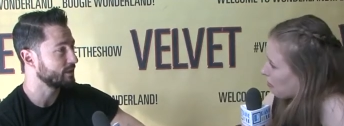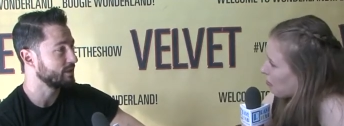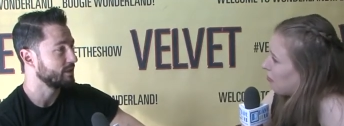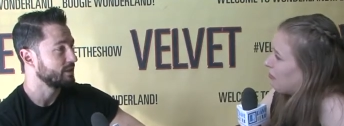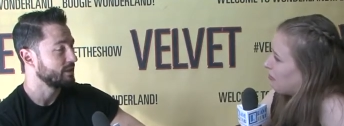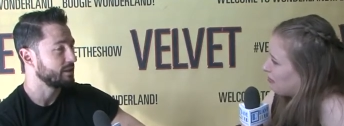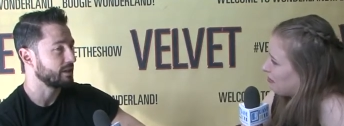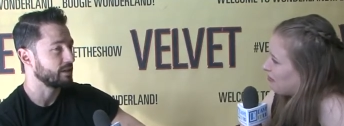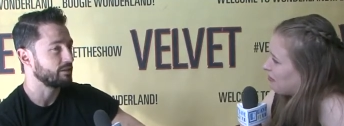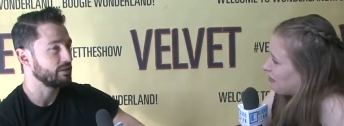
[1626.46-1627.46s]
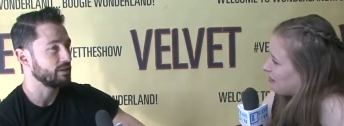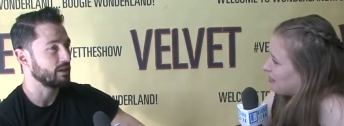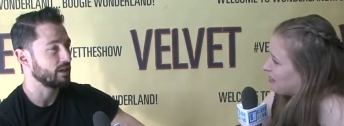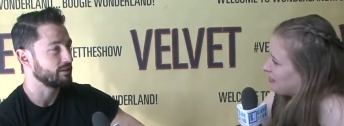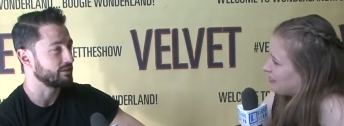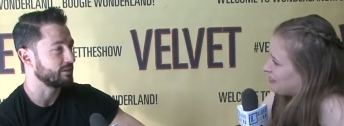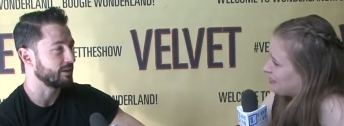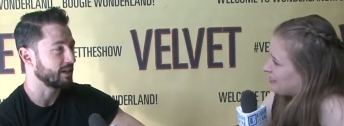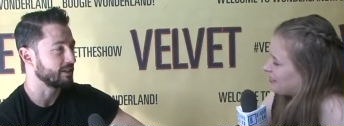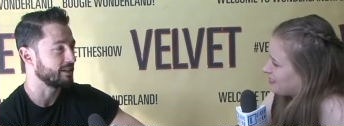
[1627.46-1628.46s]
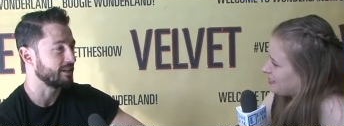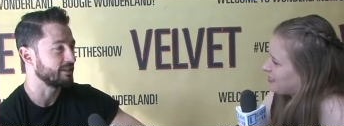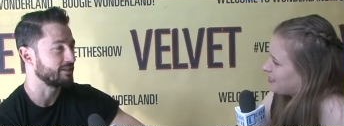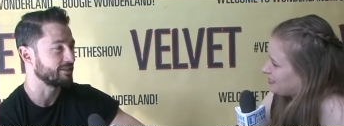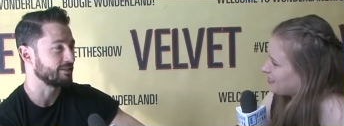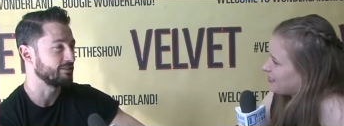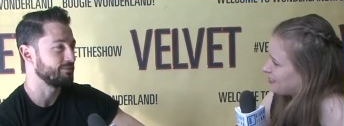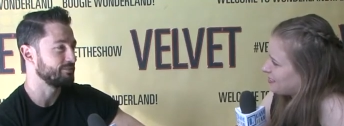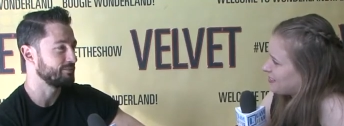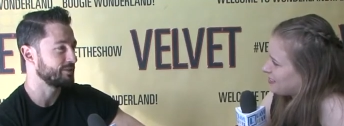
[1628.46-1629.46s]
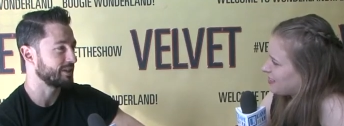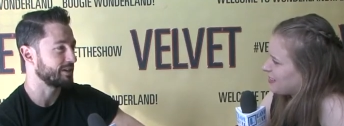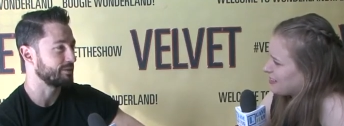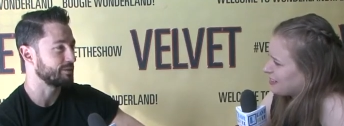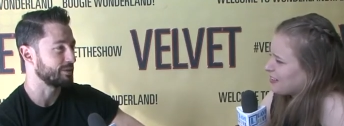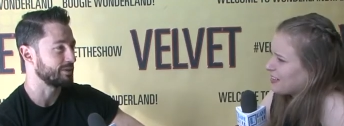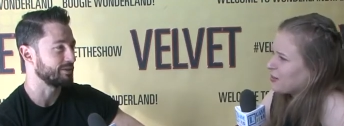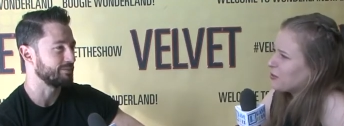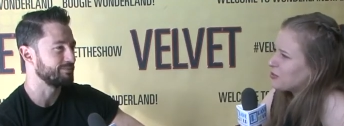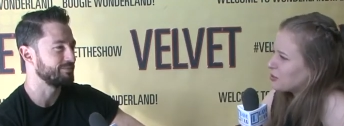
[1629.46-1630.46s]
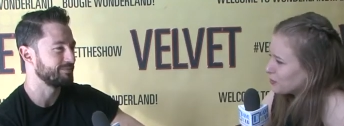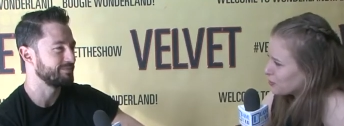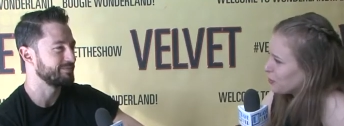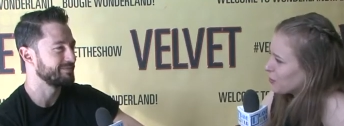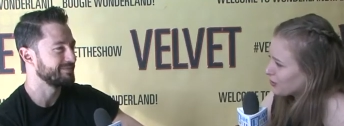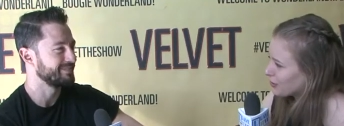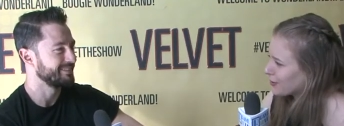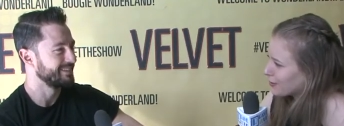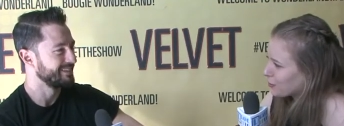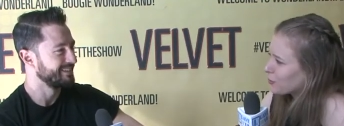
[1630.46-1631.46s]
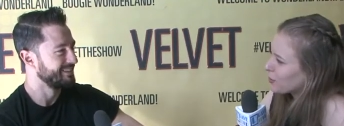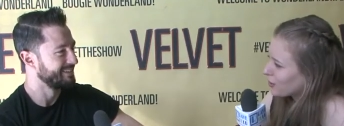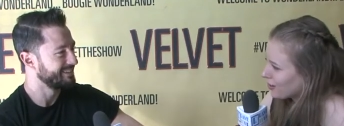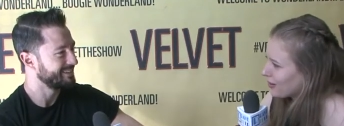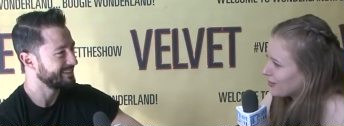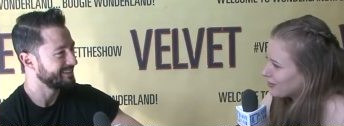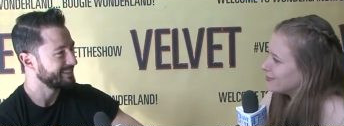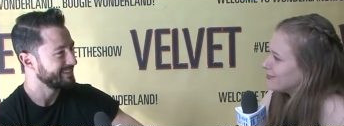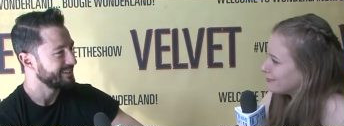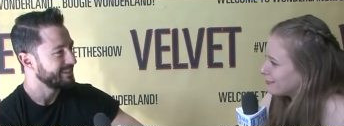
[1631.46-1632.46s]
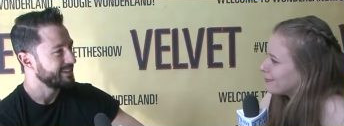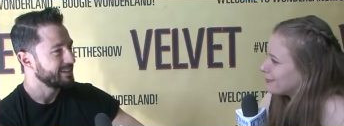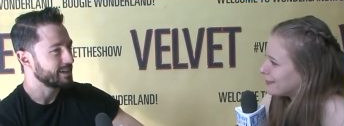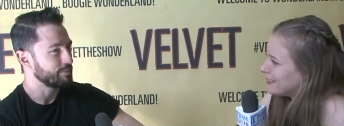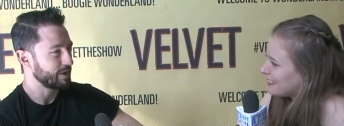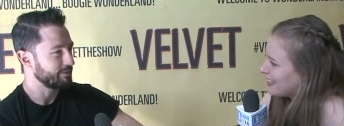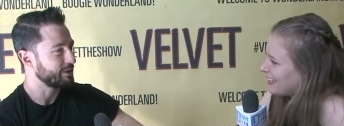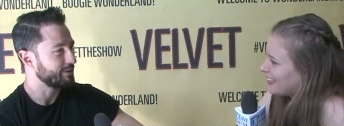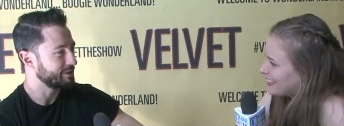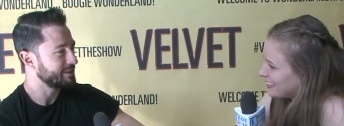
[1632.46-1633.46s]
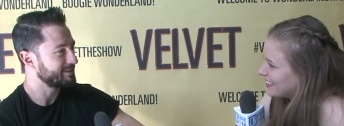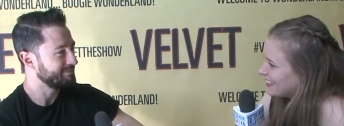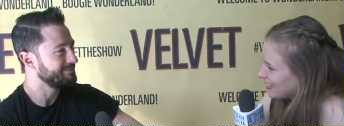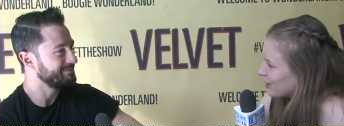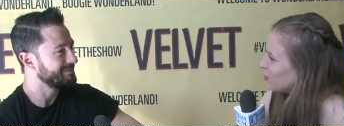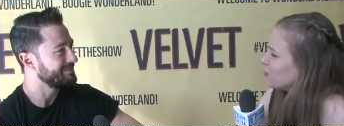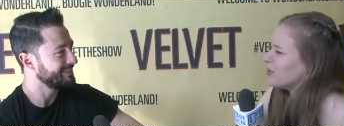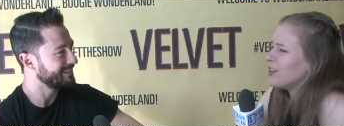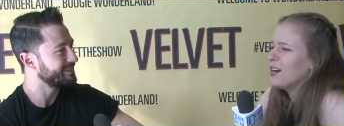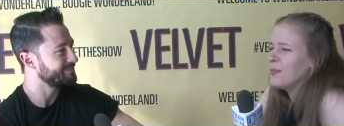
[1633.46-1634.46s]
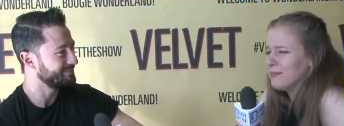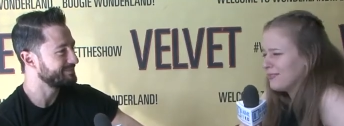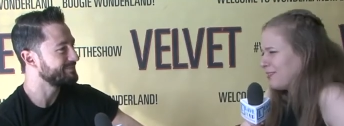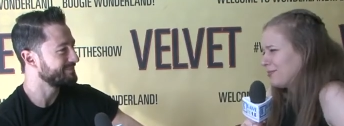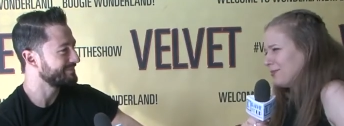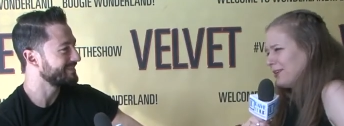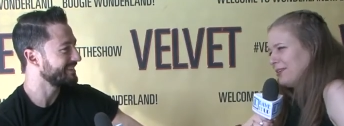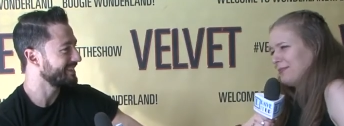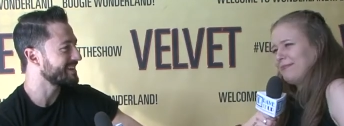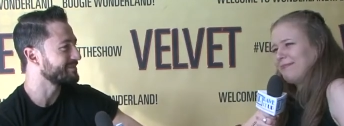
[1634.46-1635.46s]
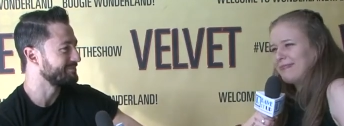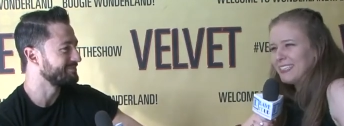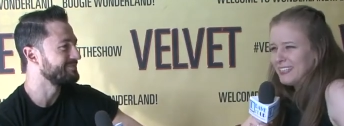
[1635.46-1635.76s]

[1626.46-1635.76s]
Speaker 1: but yeah, I really liked to go out and eat, so Shanghai was
Speaker 2: really good. How Aussie you were talking, like crocodile and...
Speaker 1: Like pavlovas.
Speaker 2: Oh,
Speaker 1: yum, yeah. Even better. Yeah.